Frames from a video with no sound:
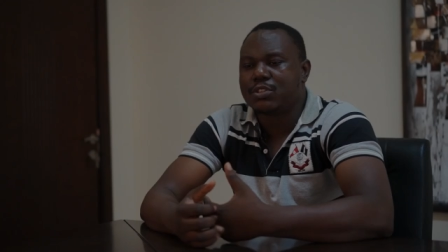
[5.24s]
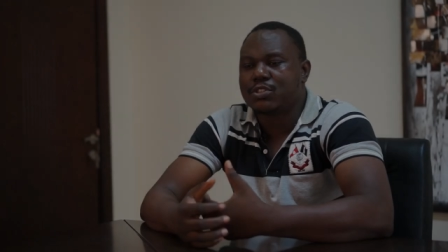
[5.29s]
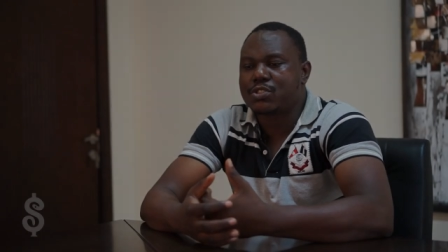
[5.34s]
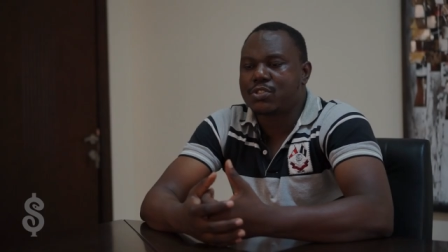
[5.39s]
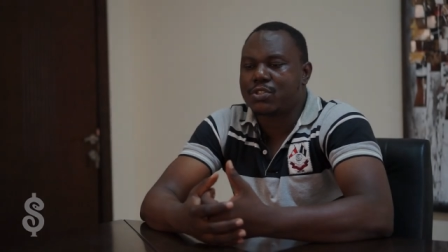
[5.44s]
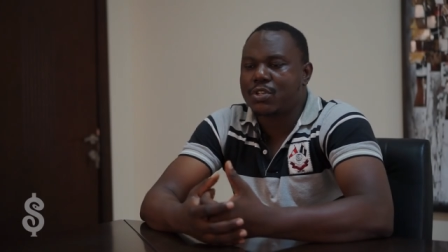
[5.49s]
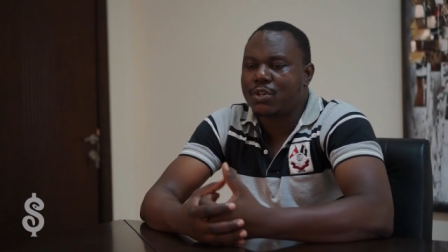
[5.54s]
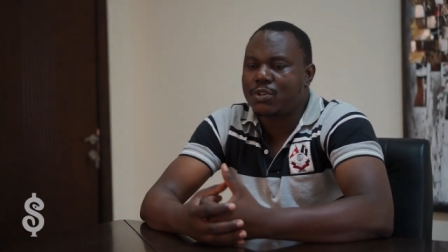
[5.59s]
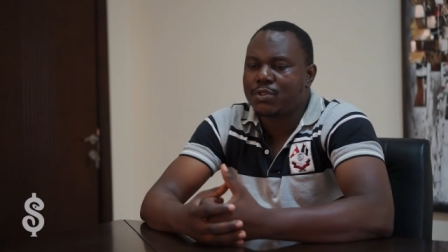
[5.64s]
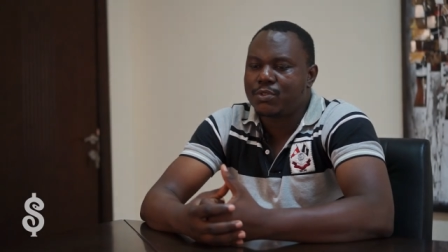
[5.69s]

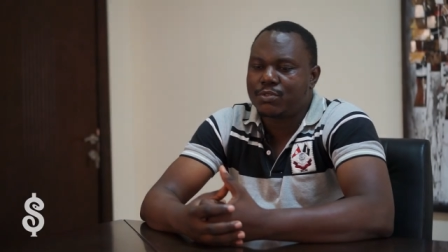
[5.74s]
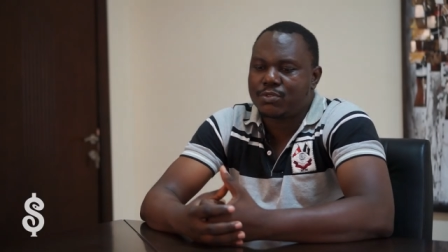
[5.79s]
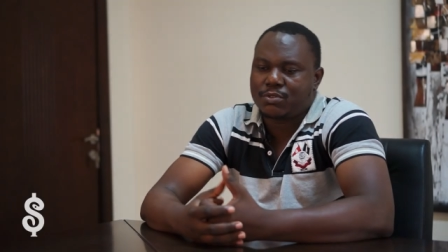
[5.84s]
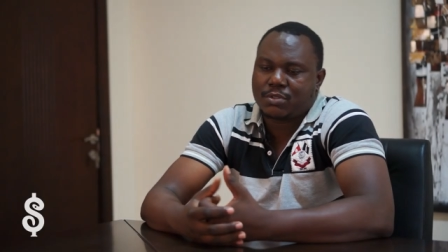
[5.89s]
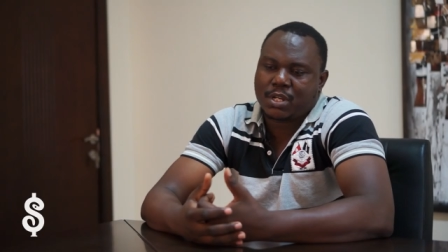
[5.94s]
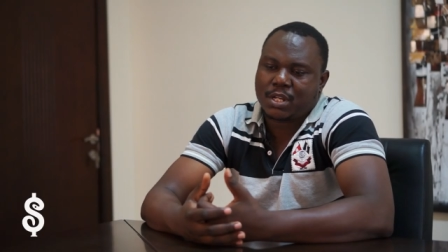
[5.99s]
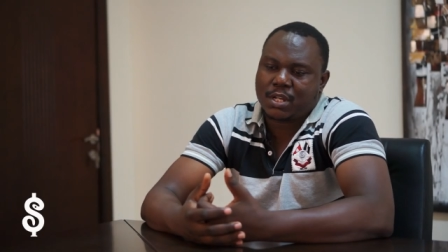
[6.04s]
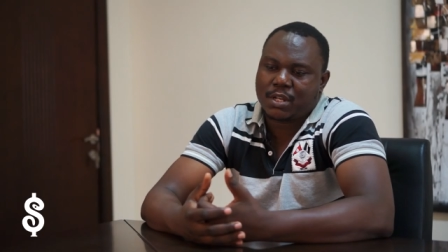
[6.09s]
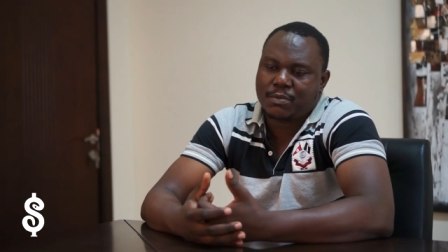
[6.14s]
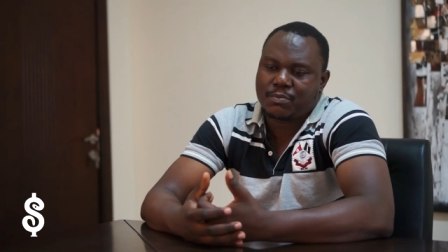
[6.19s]
So
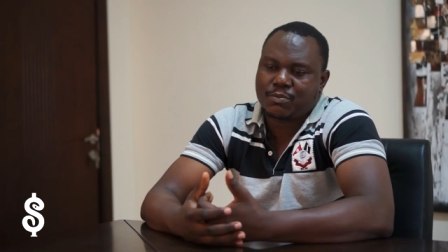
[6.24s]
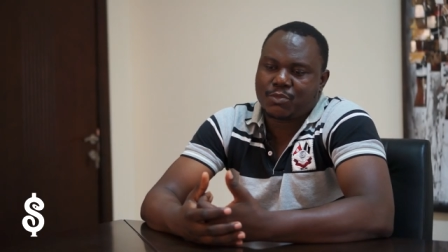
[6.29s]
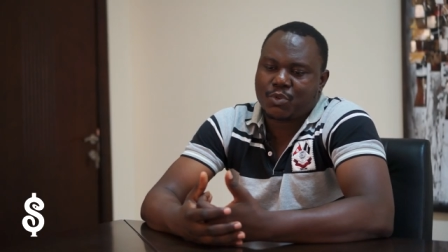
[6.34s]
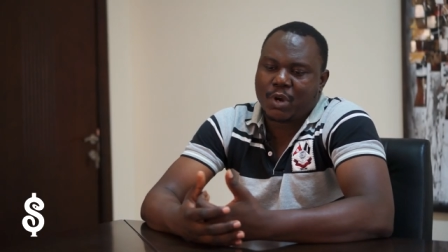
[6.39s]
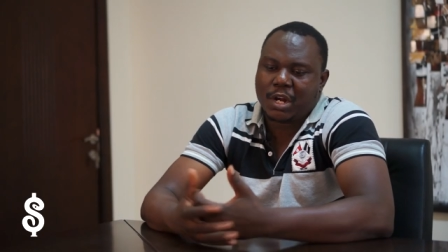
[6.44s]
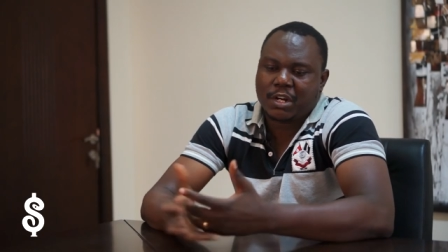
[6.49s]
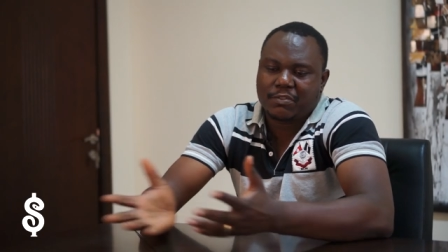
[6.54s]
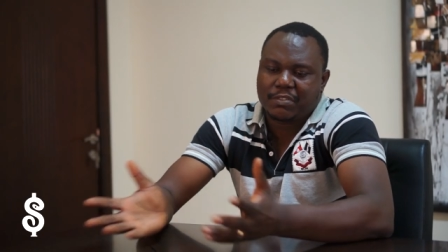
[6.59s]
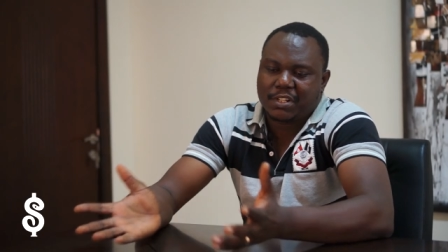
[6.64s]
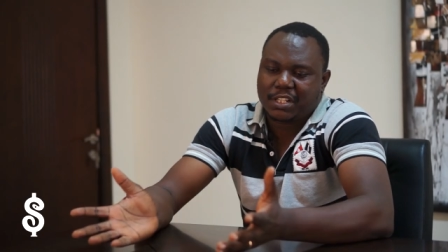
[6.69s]
um,
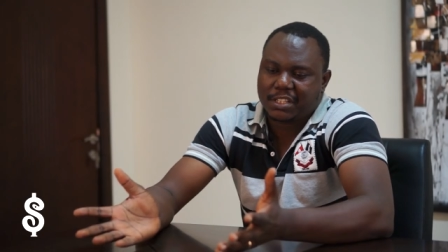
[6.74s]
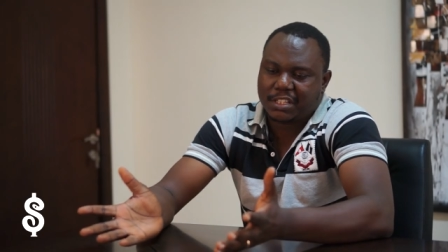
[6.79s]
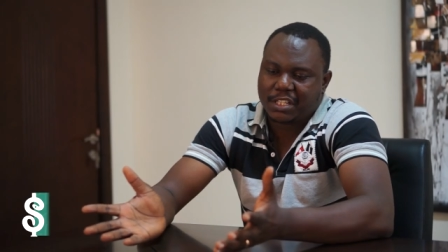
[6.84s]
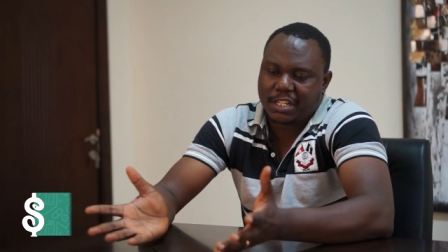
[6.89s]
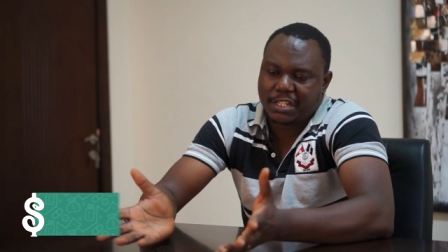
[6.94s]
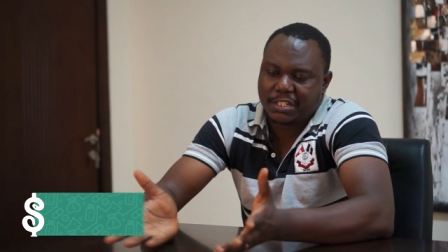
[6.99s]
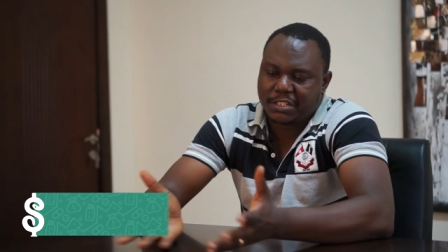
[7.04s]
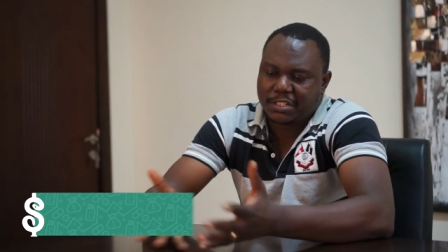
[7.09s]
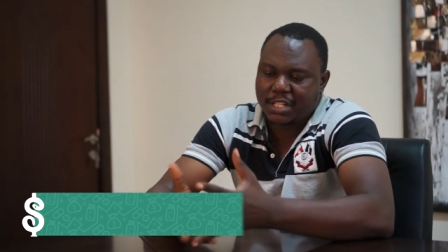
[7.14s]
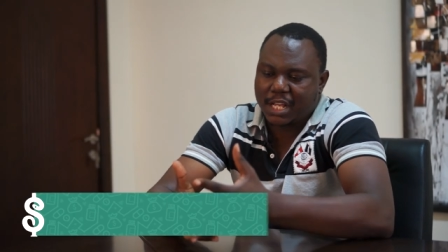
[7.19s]
one of the
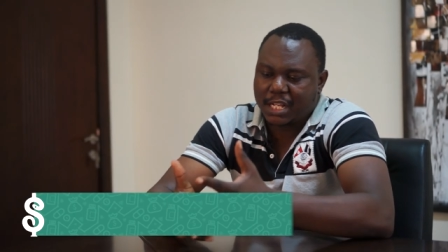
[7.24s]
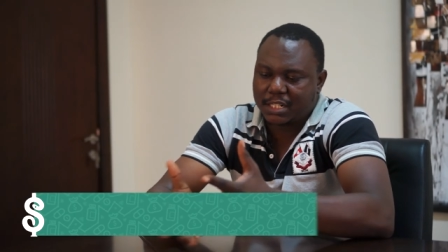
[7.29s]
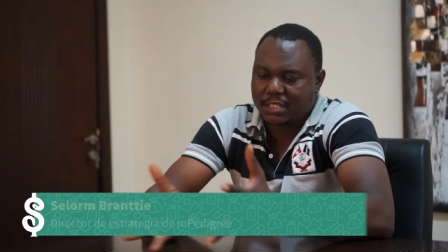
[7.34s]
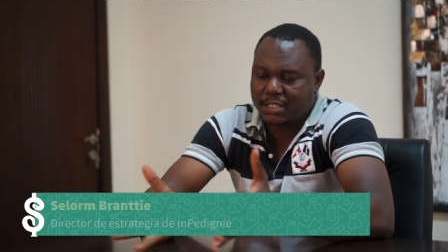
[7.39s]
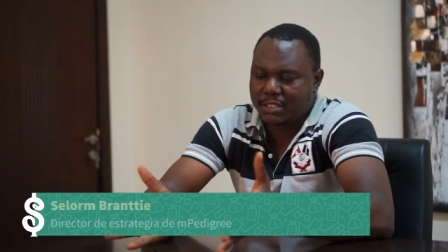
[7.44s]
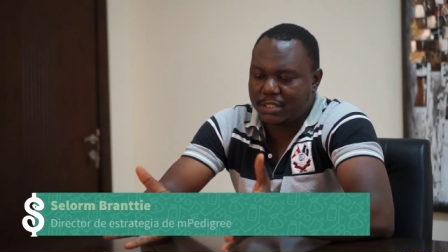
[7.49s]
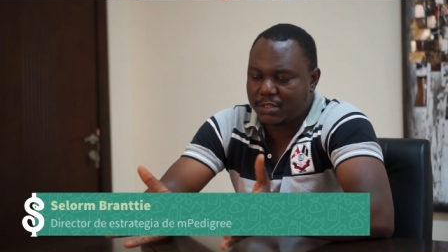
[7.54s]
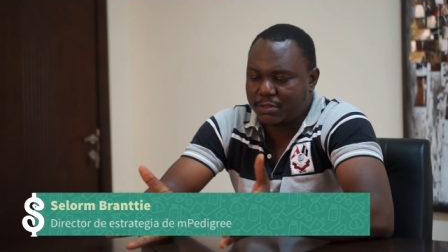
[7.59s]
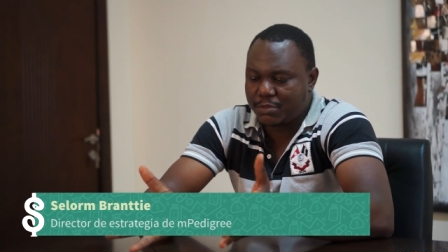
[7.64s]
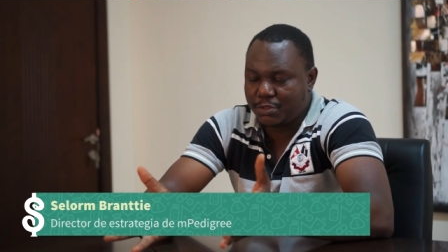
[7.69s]
things that
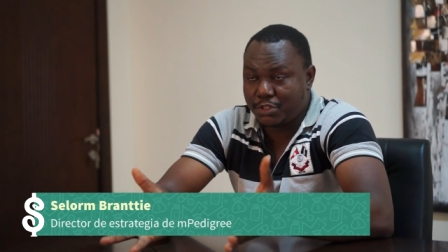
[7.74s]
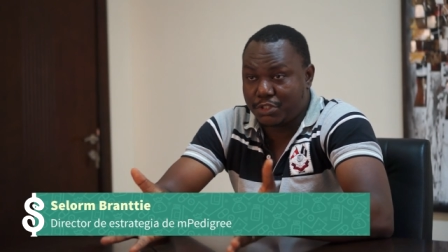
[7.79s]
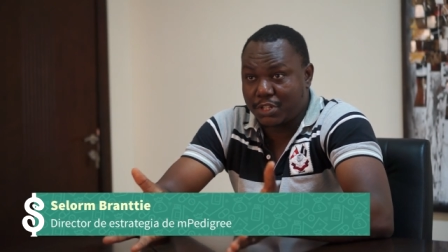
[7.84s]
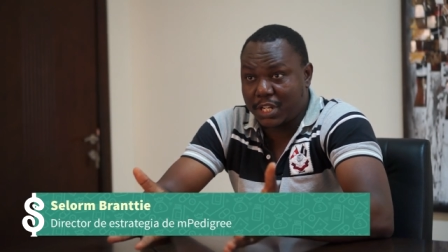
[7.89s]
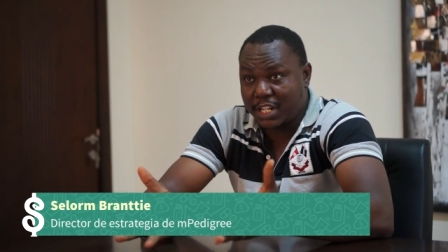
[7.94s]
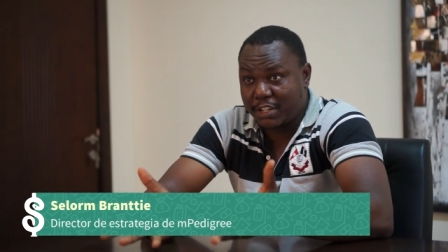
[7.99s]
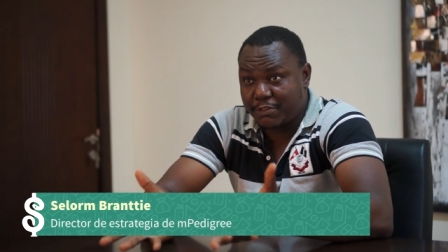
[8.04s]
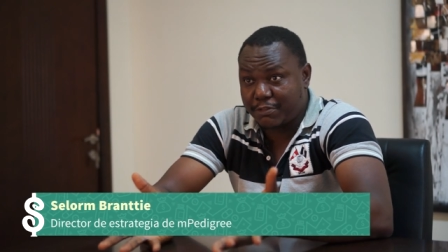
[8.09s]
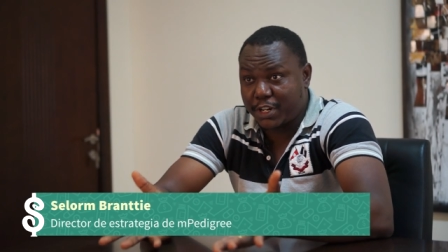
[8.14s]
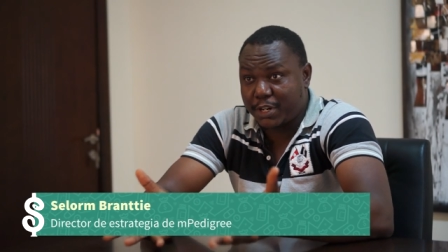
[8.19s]
is
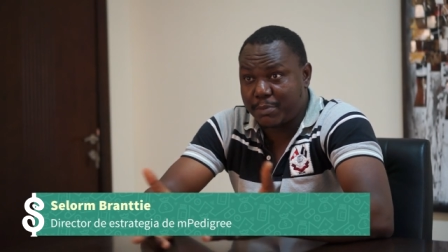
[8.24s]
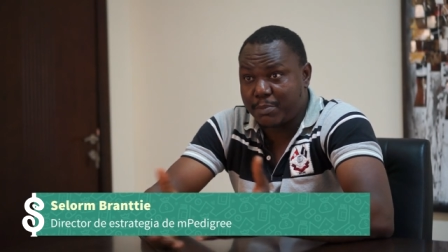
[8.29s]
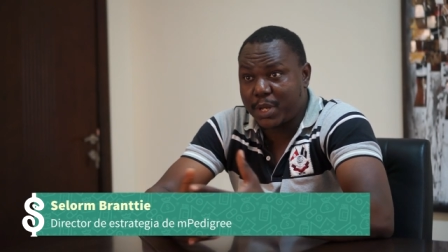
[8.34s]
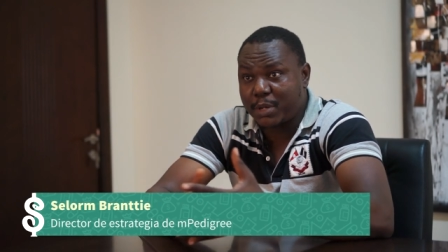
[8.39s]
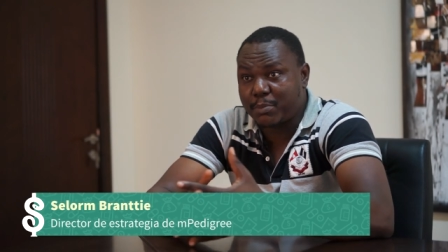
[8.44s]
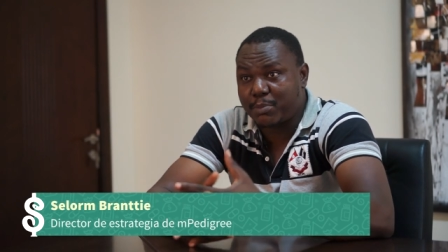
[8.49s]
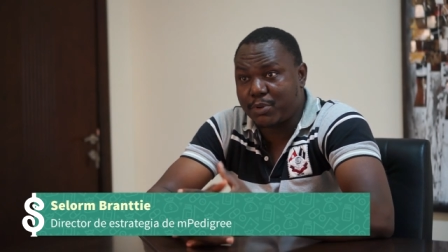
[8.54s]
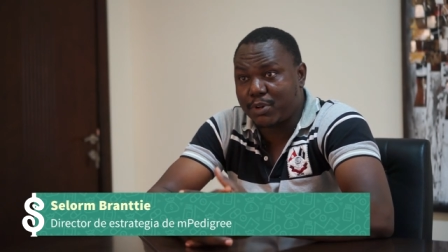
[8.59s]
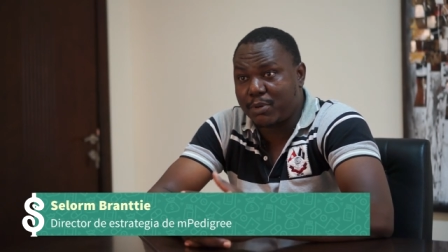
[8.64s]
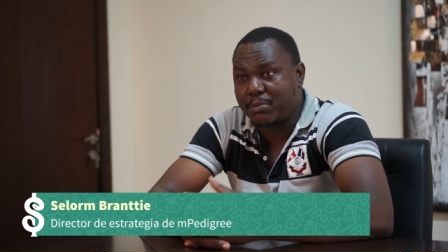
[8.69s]
usually a very
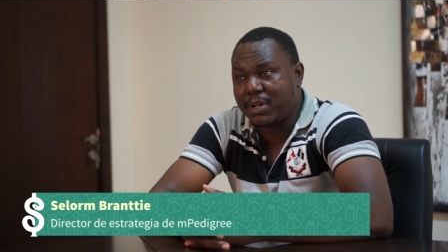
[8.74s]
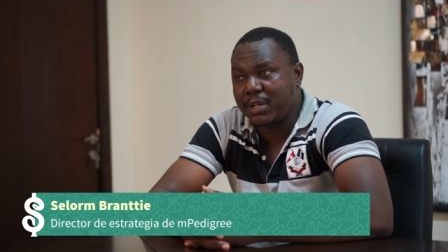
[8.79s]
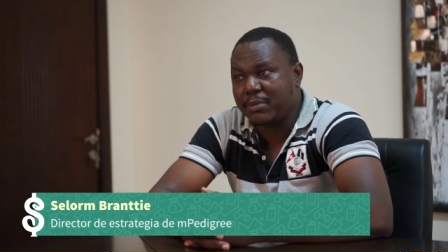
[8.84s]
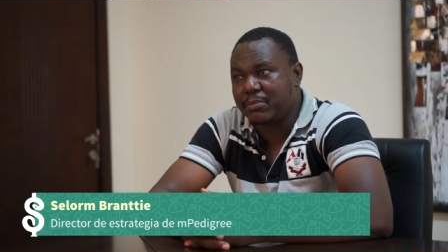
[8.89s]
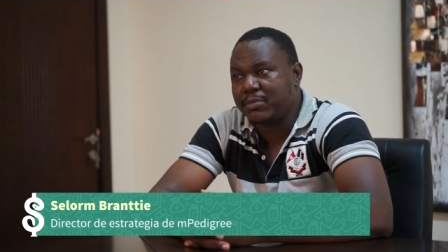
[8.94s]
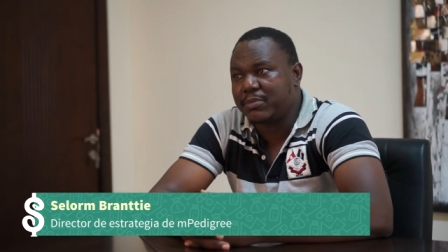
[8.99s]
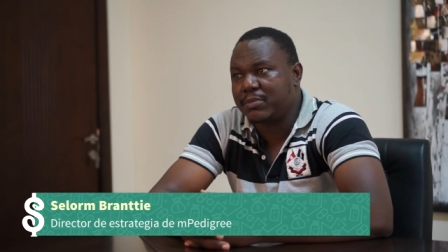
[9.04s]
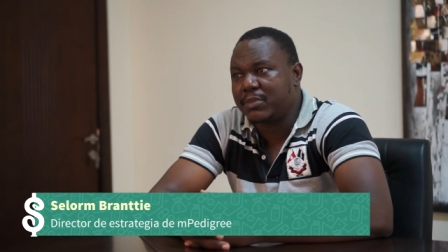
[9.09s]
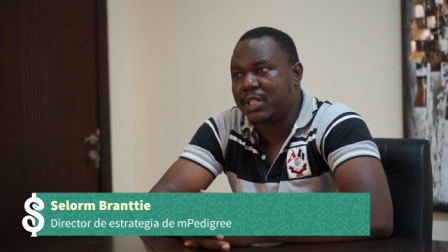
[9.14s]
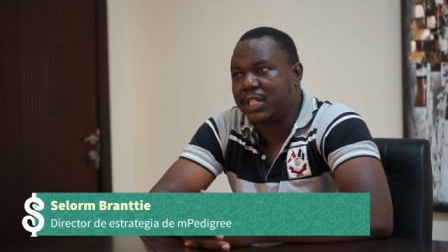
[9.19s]
big
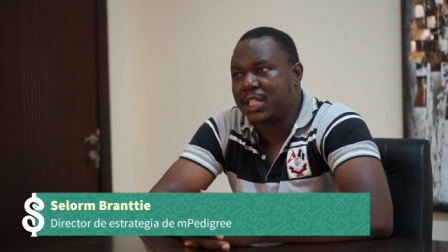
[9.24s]
problem,